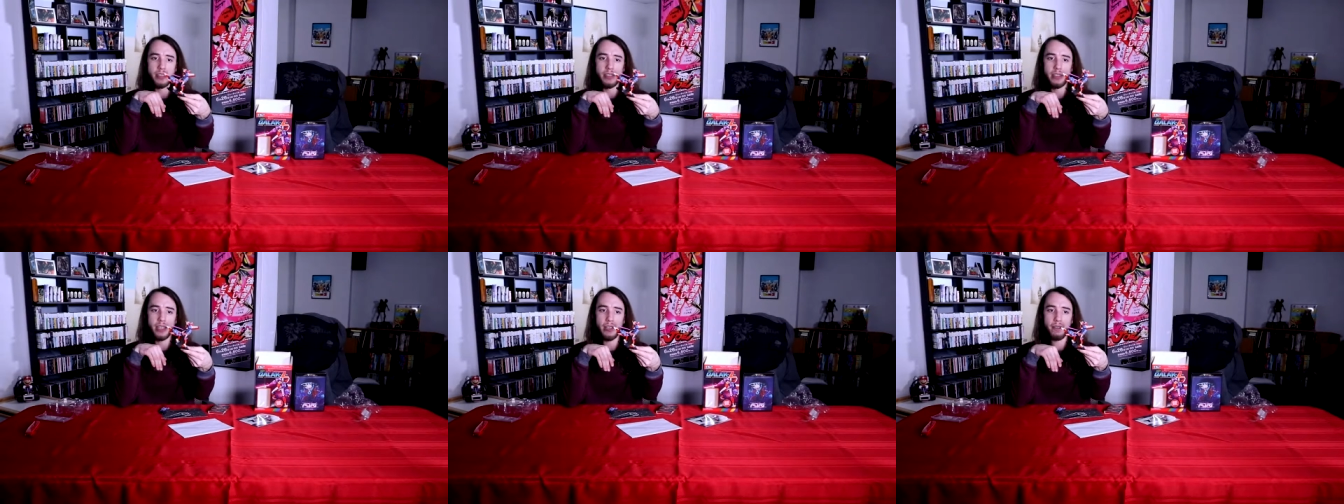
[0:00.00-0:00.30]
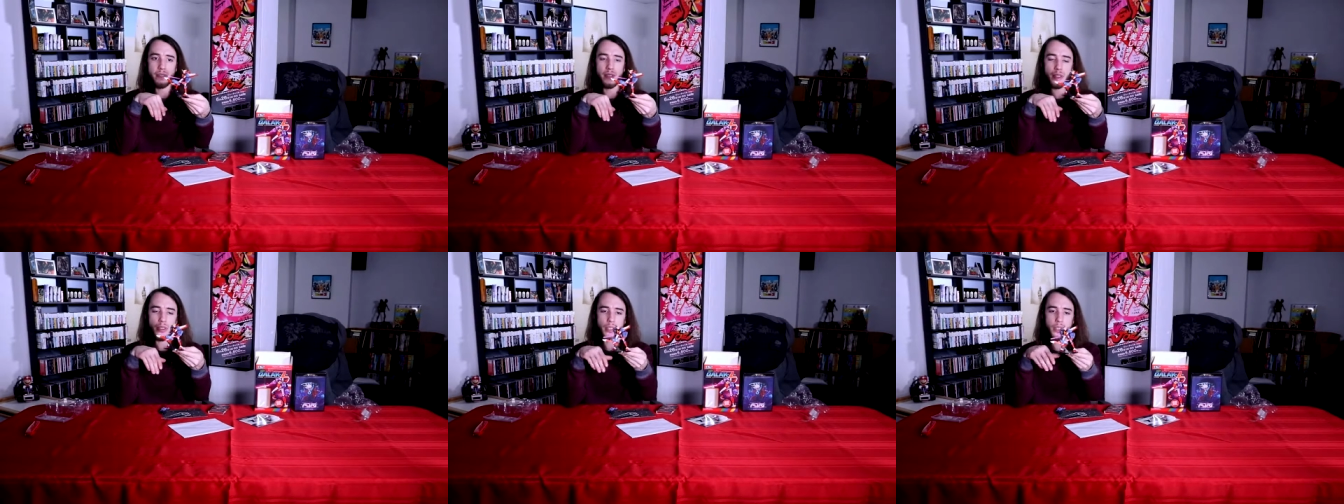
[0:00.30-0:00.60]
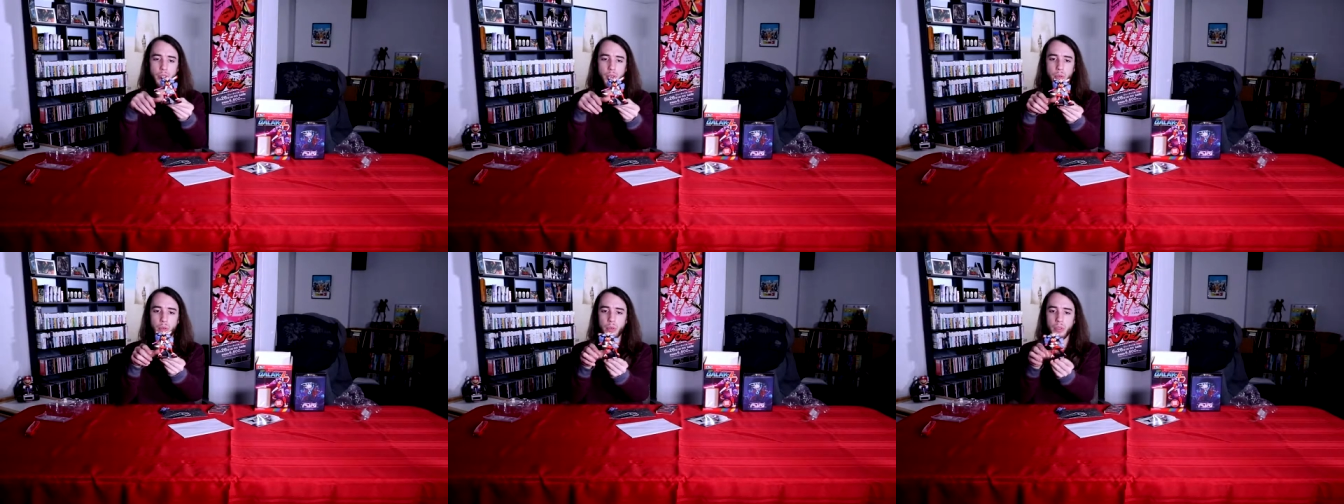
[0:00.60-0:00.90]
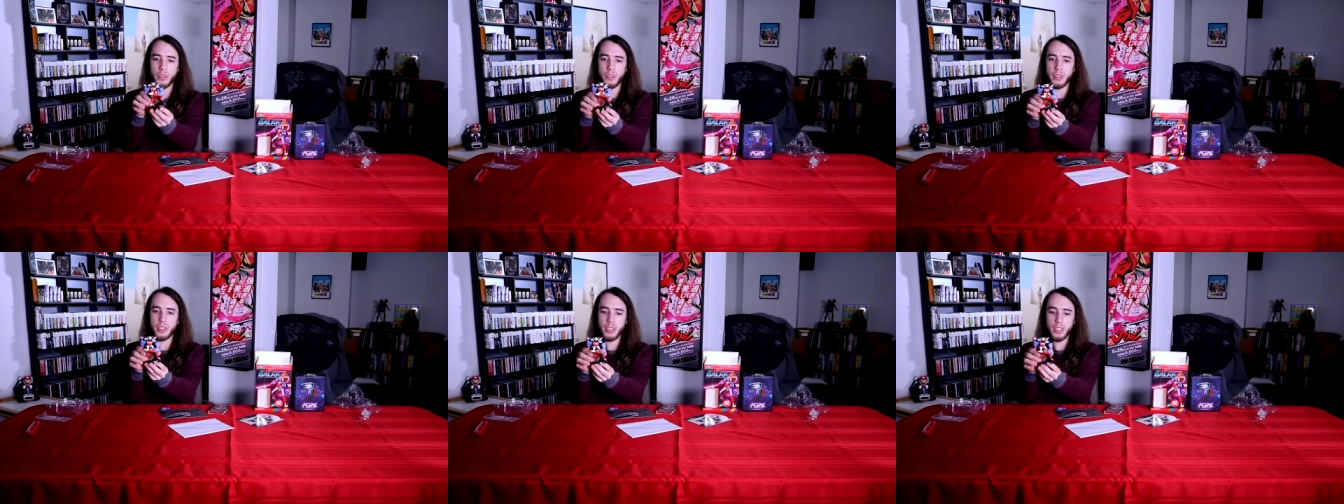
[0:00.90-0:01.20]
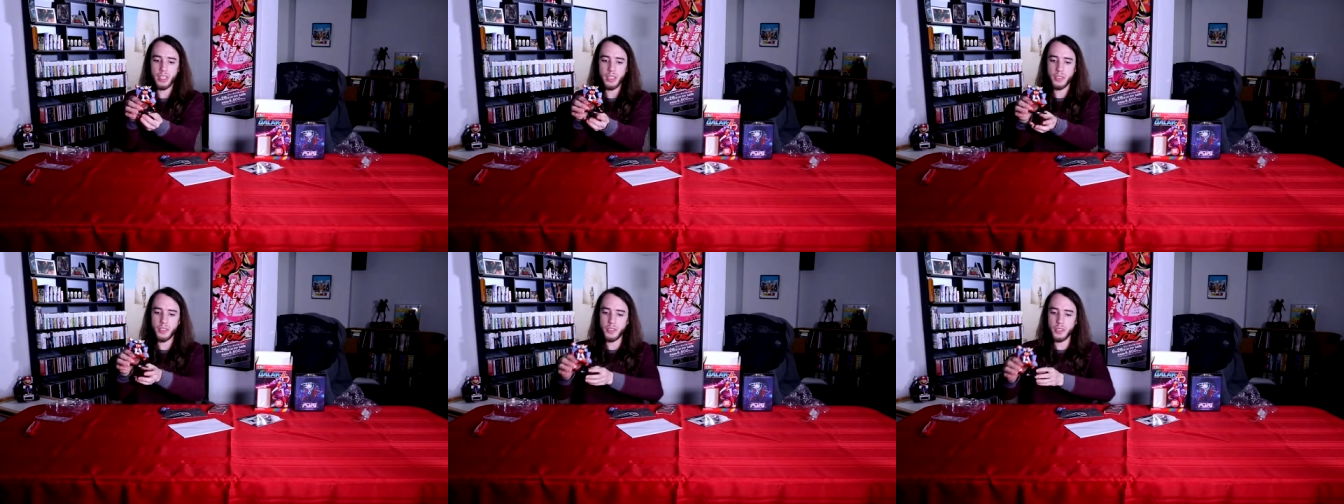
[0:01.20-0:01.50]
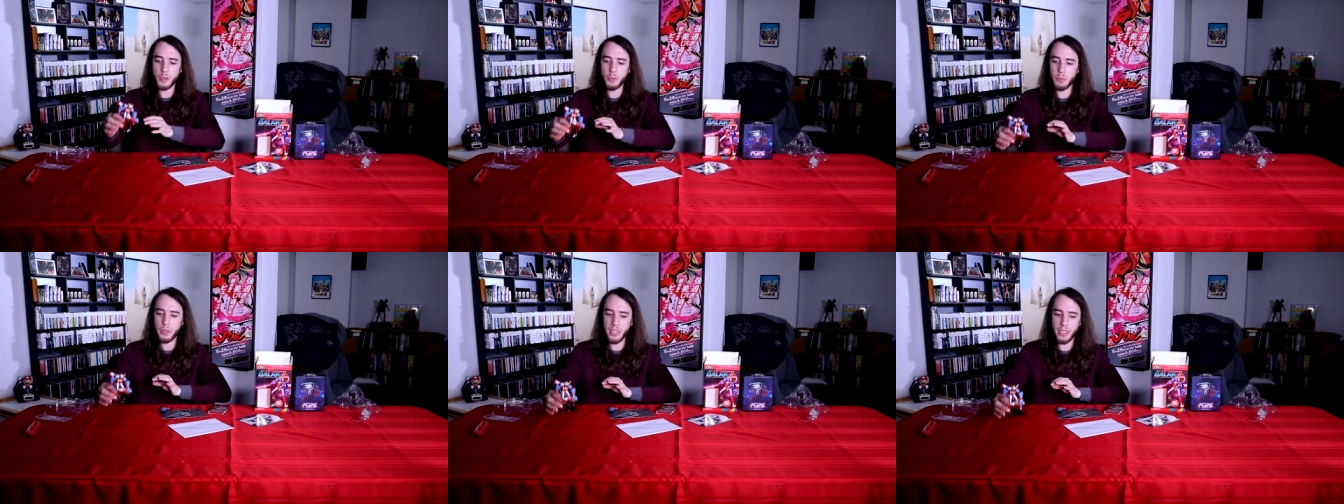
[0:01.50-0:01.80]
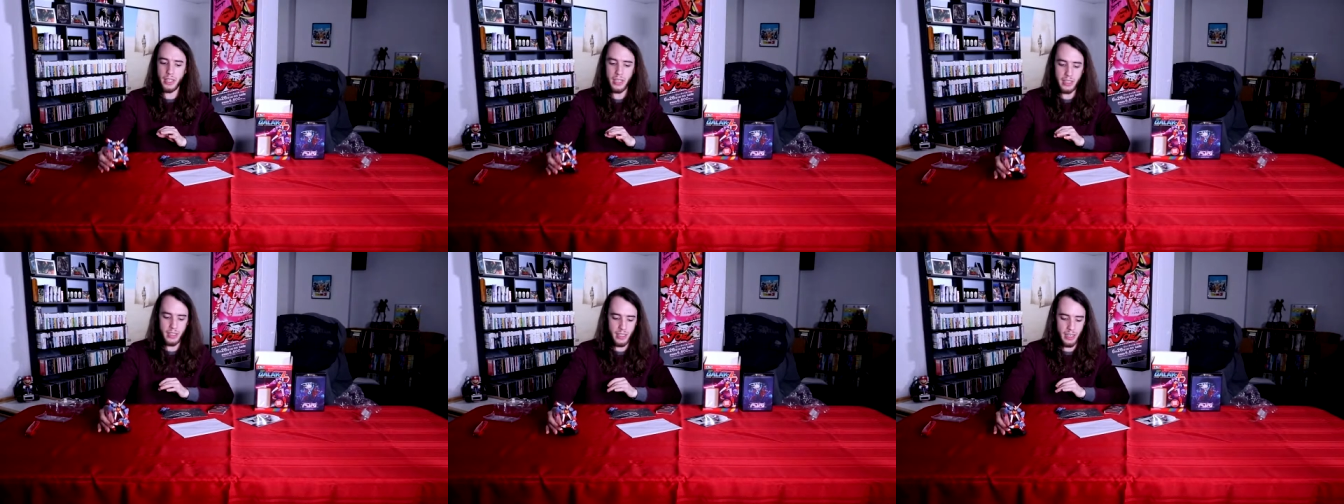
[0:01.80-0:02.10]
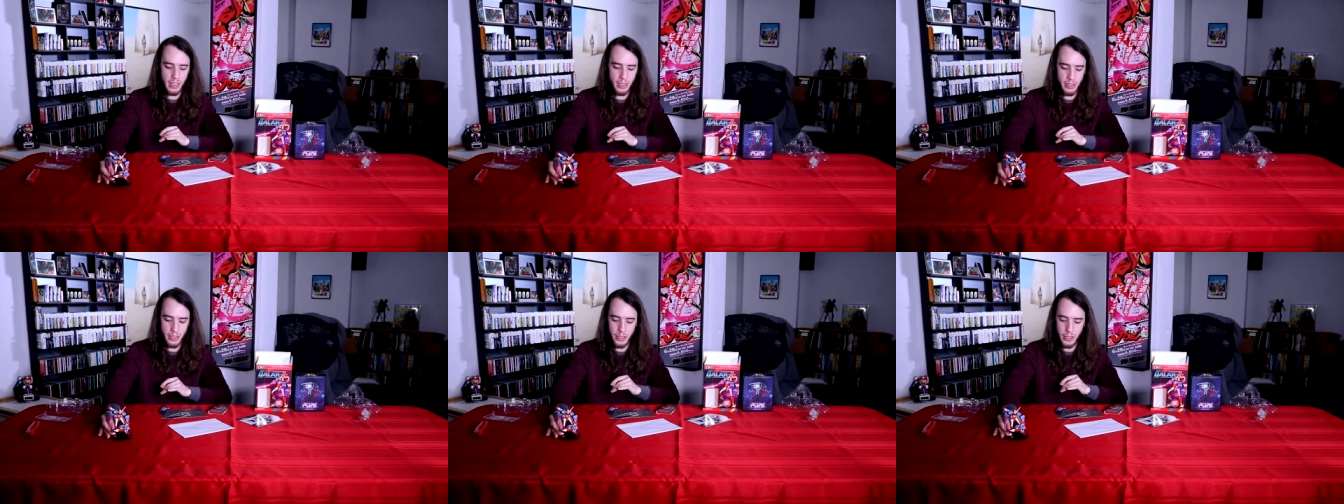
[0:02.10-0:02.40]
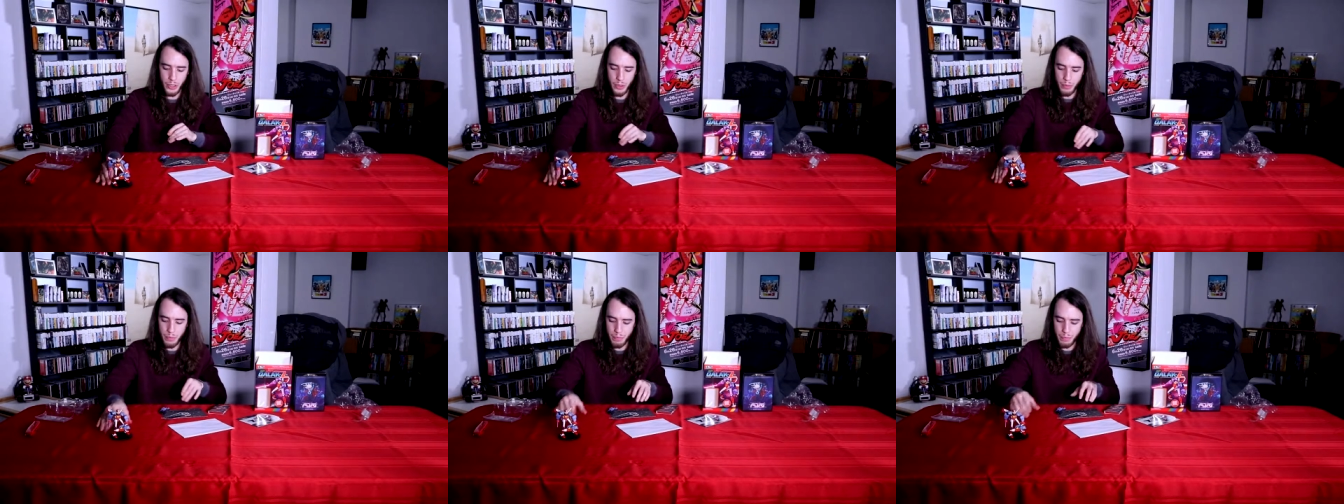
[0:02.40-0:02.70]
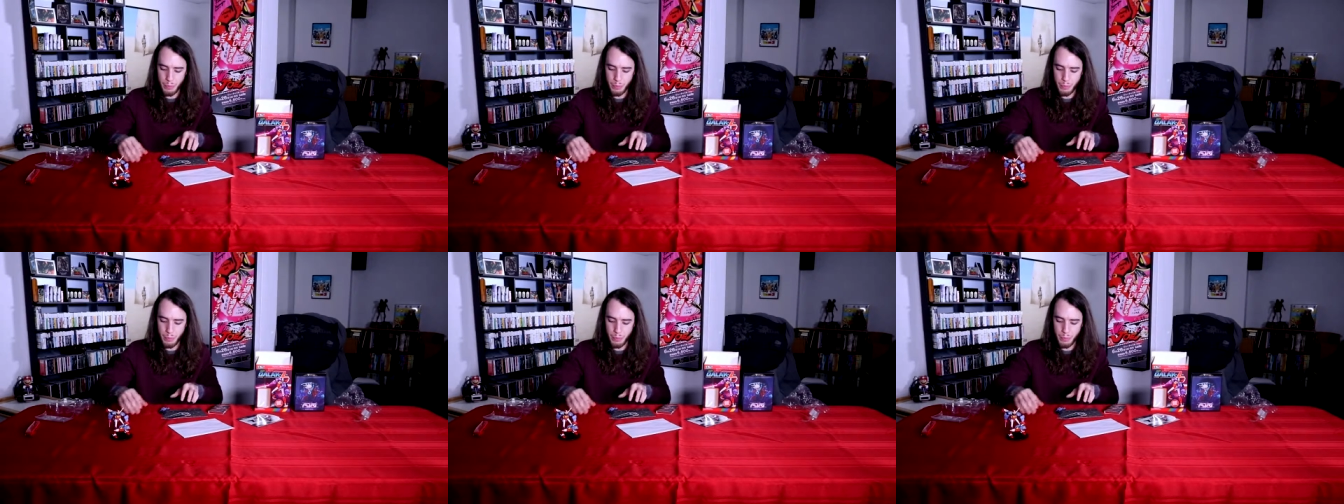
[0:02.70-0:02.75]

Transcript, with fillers: Definitely cool. Gonna display that guy later.